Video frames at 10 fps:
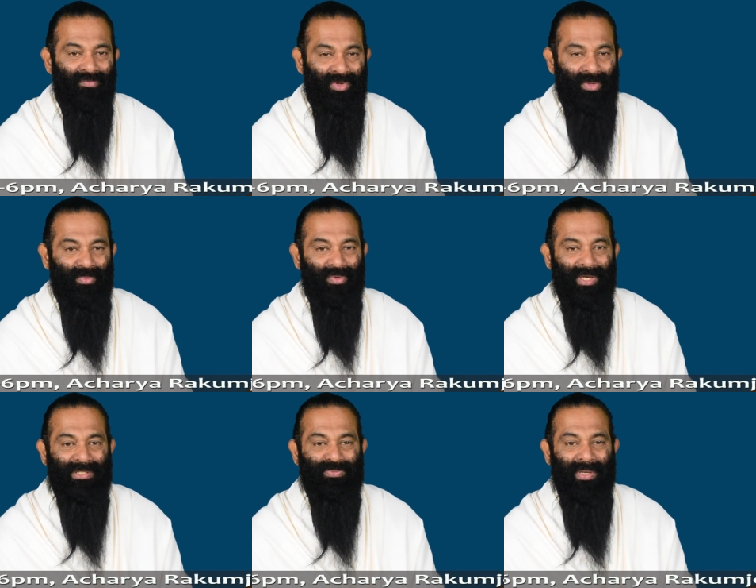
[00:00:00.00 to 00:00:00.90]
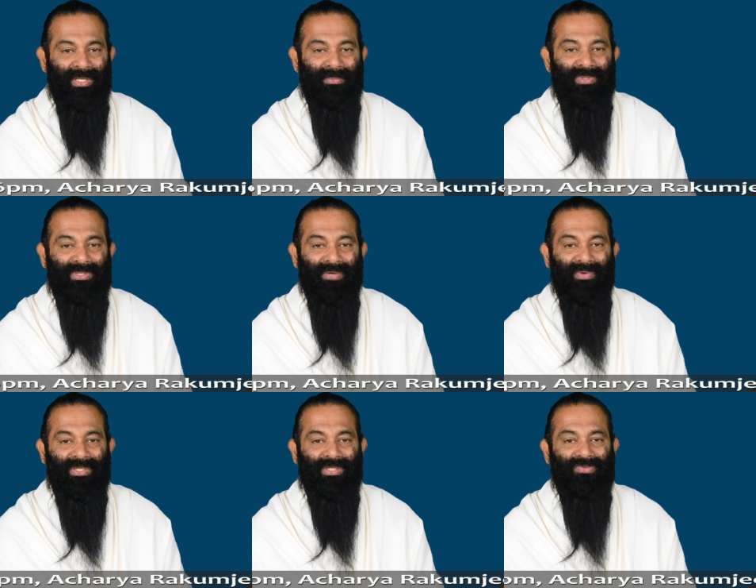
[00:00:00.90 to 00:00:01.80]
for the book and spent them to save
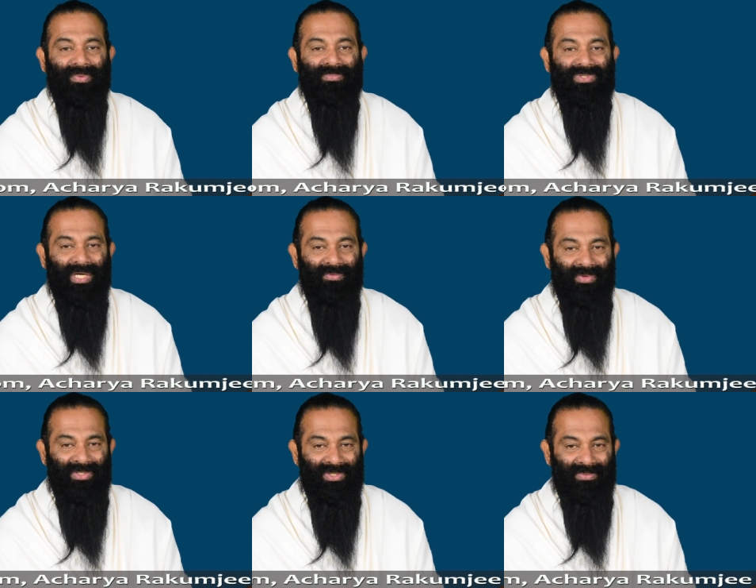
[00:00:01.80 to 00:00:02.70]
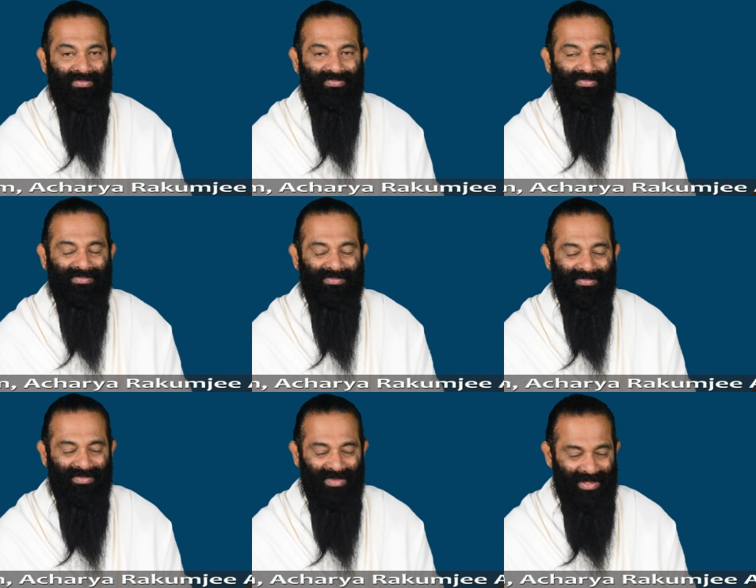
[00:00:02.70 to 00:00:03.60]
others from starvation.
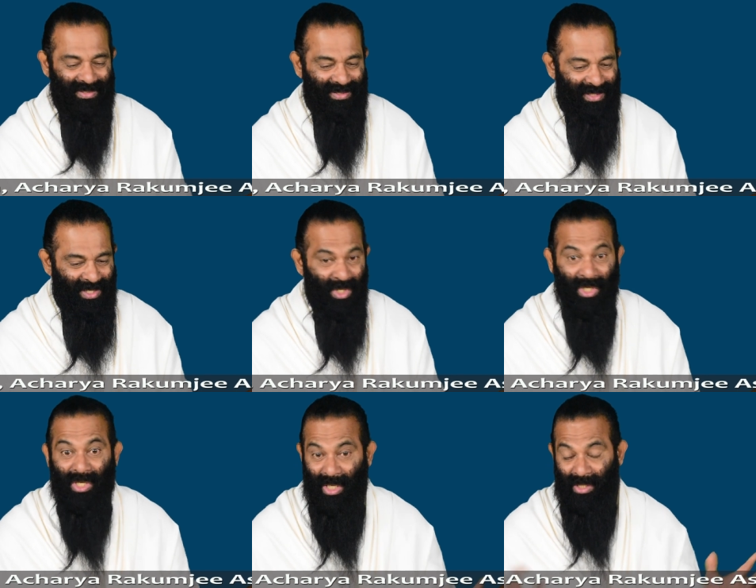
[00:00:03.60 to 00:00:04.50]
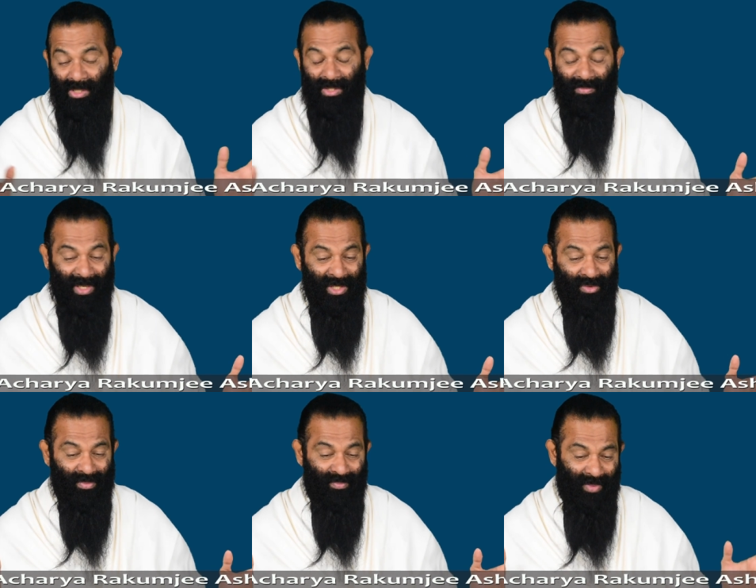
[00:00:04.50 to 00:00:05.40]
Yes. He collected the money
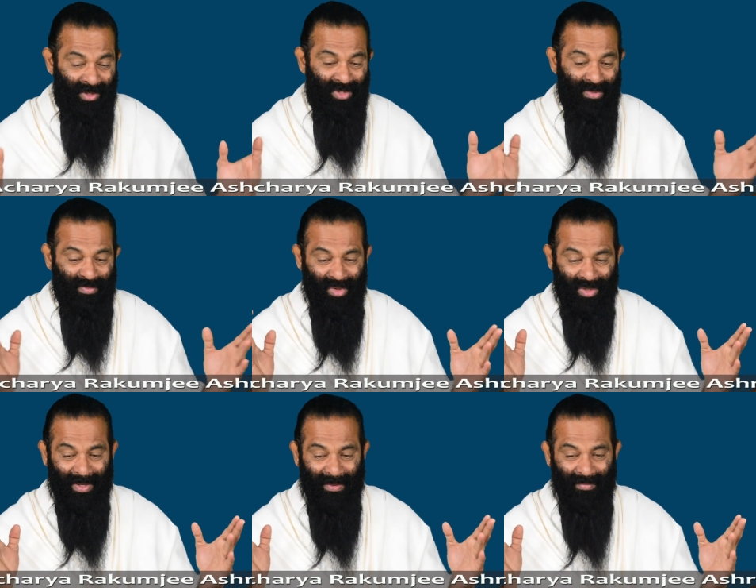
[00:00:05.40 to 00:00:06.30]
to print the book.